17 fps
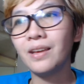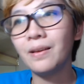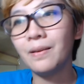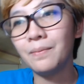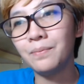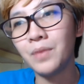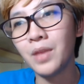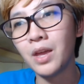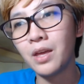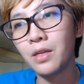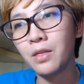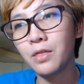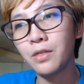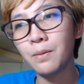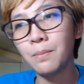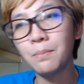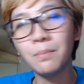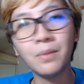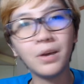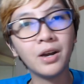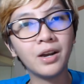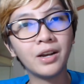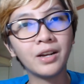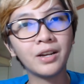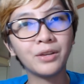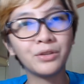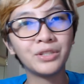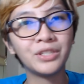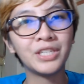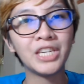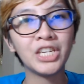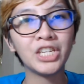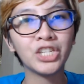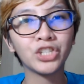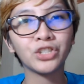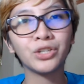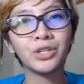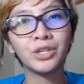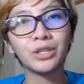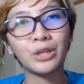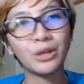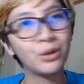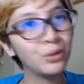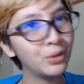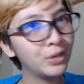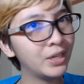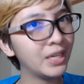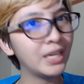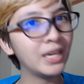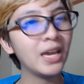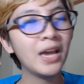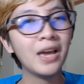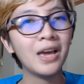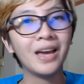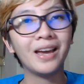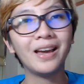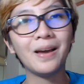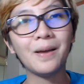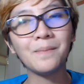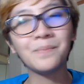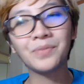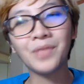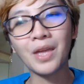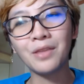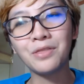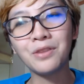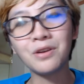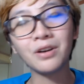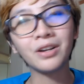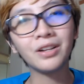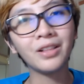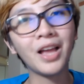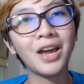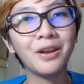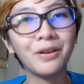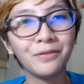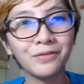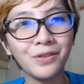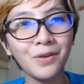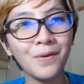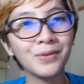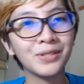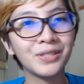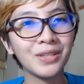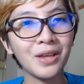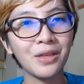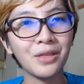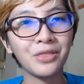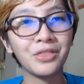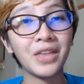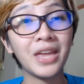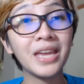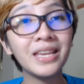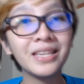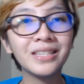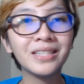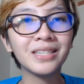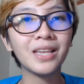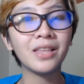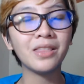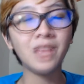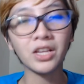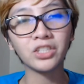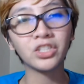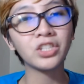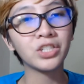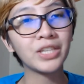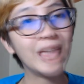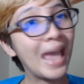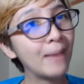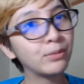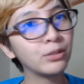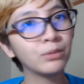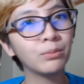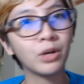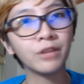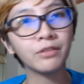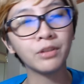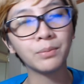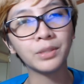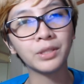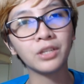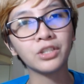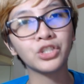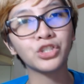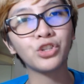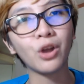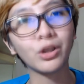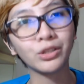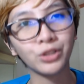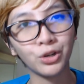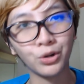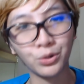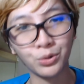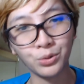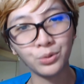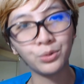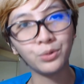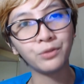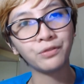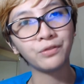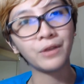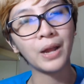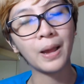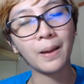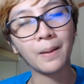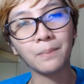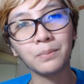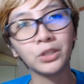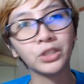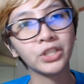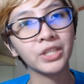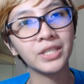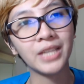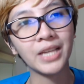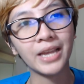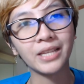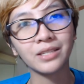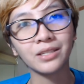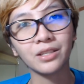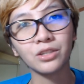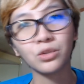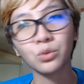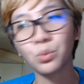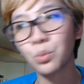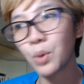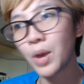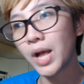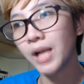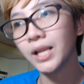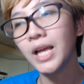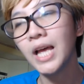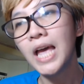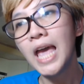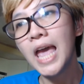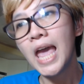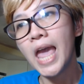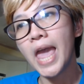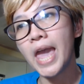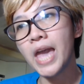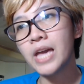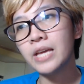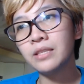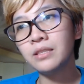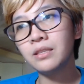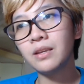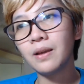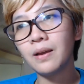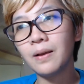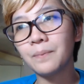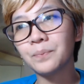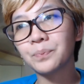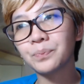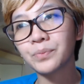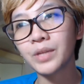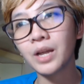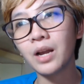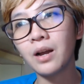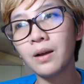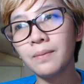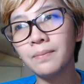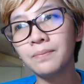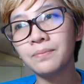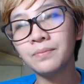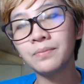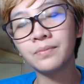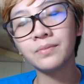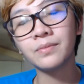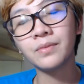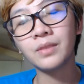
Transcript: um, the mug, the t-shirt, the hoodie. Um, there are a lot of those things, not just Captain Marvel, but there's Doctor Who uh, merchandise as well. And um,